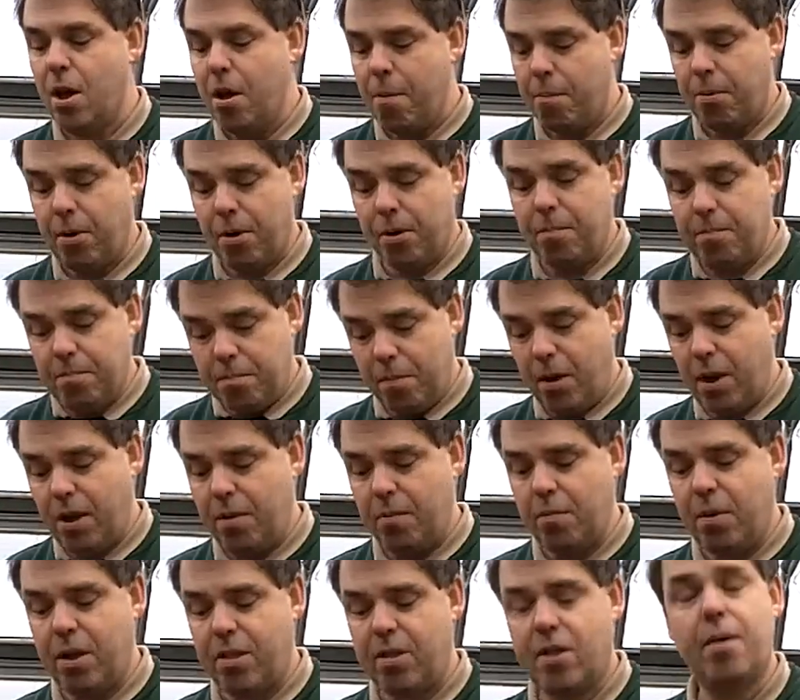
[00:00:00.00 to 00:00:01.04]
But
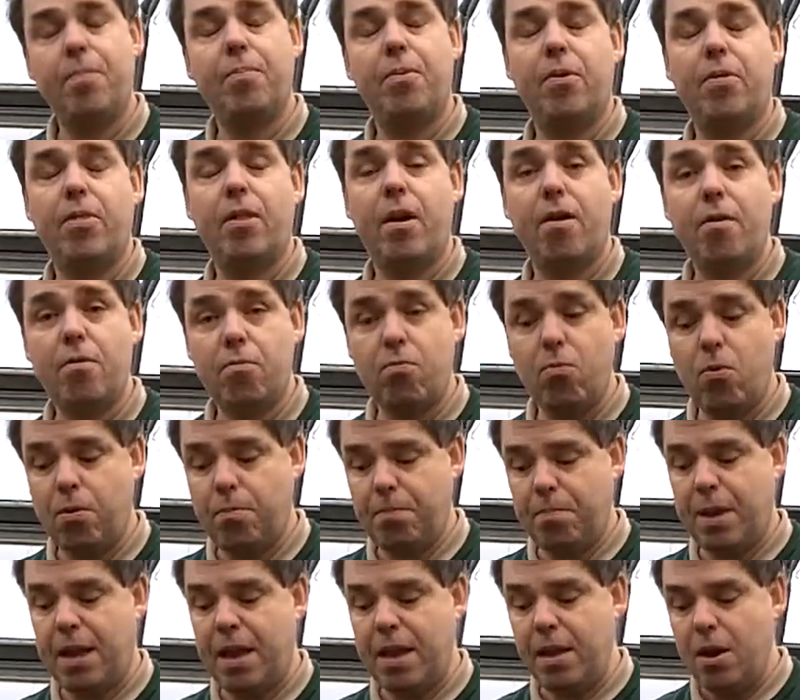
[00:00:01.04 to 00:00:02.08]
my tip on those would
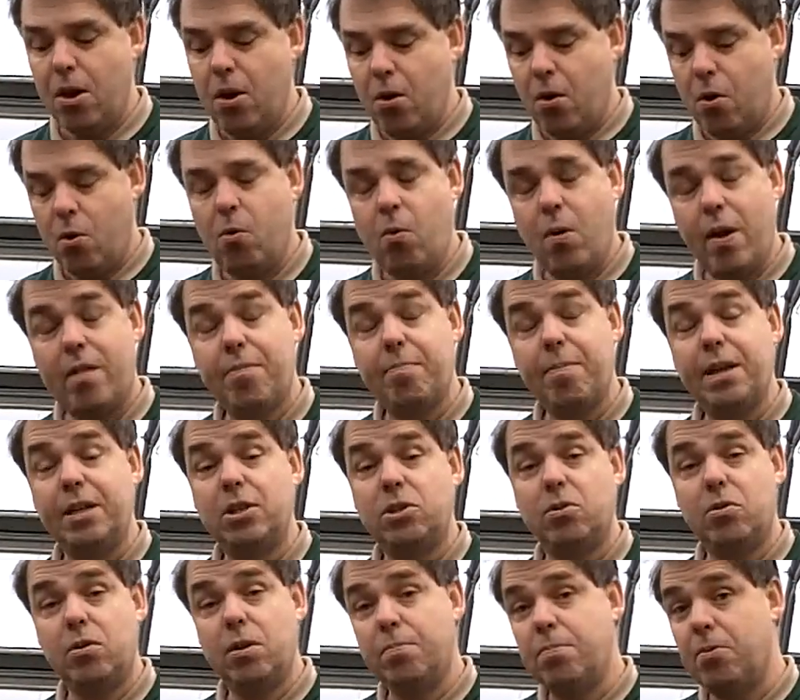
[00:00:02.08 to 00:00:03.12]
be always make
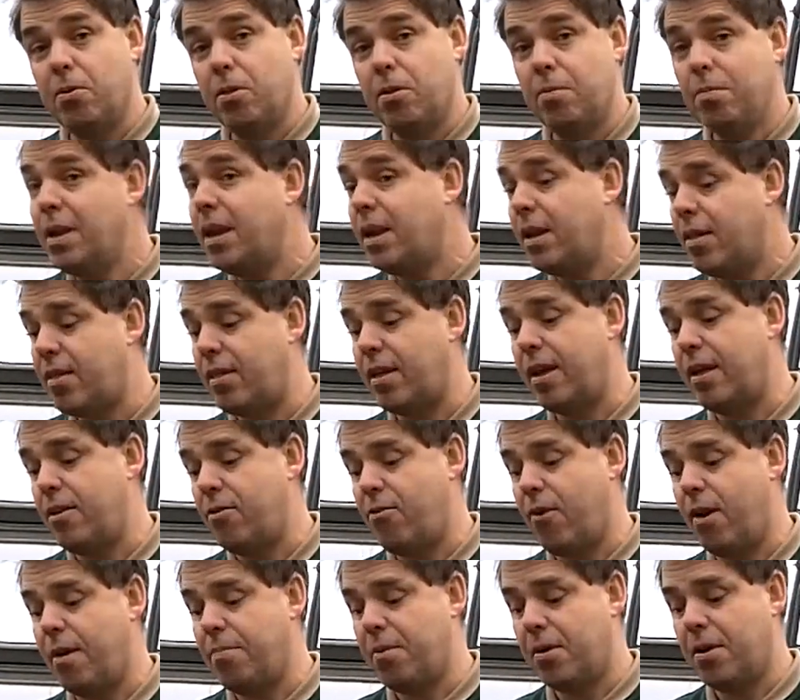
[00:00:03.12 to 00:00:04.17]
sure you put them in a seed
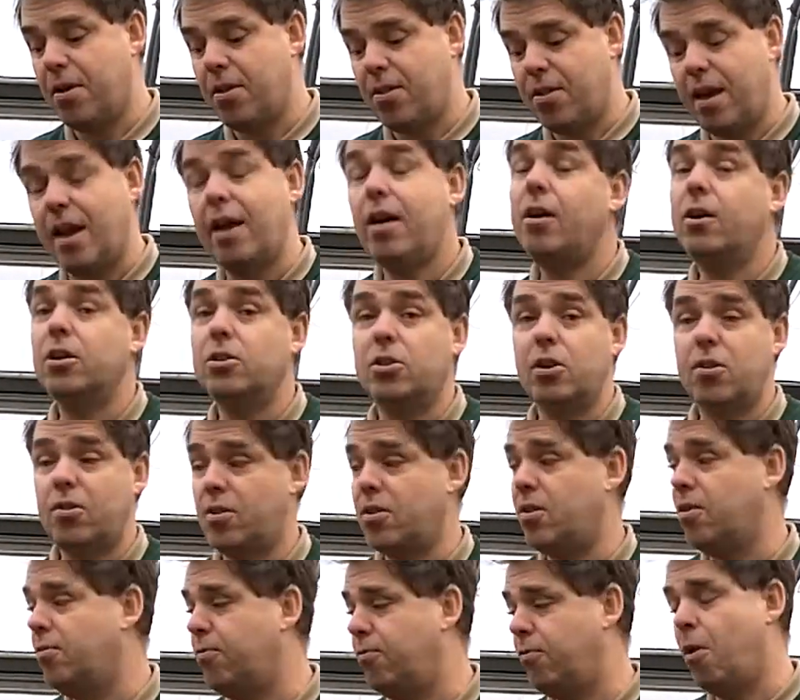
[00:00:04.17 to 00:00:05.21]
tray, because they are just
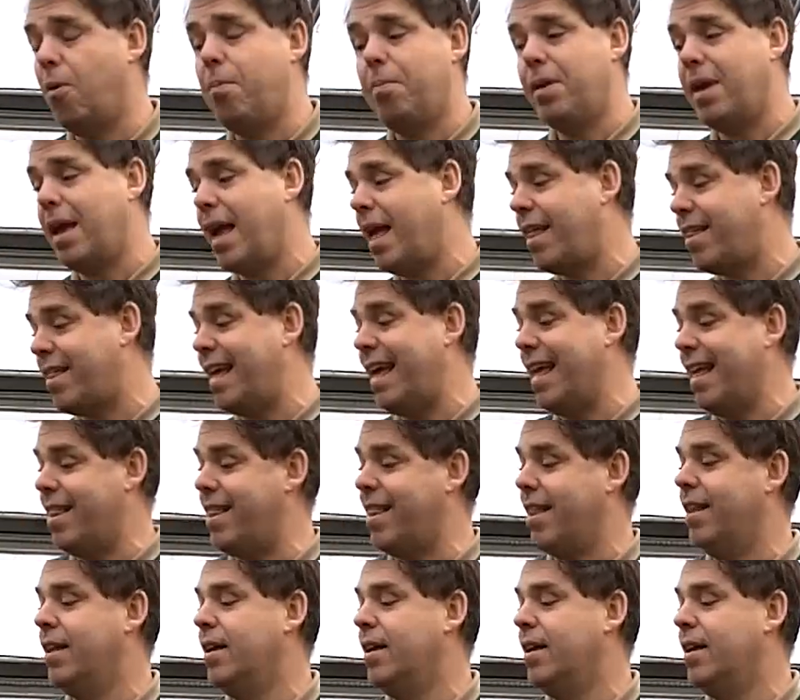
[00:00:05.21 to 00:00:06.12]
too floppy as is.